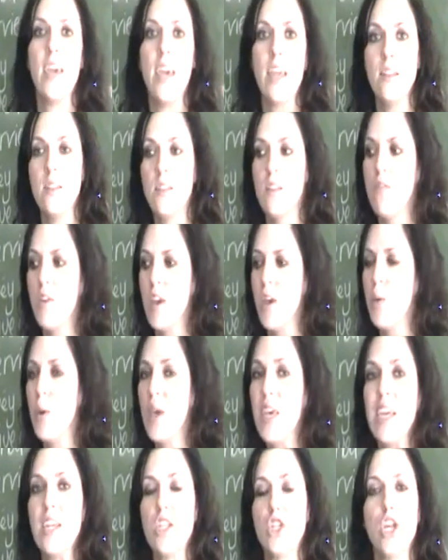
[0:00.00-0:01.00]

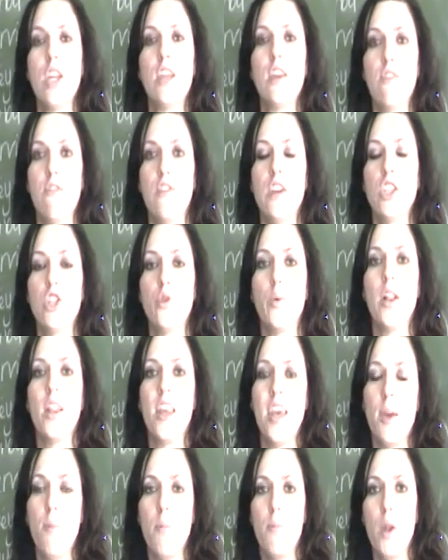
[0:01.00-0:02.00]
interview each
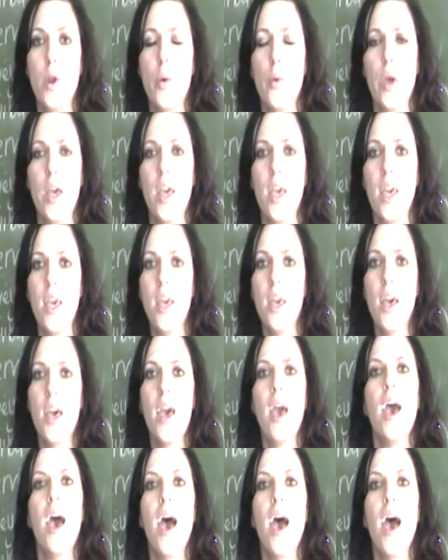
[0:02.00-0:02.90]
individual employee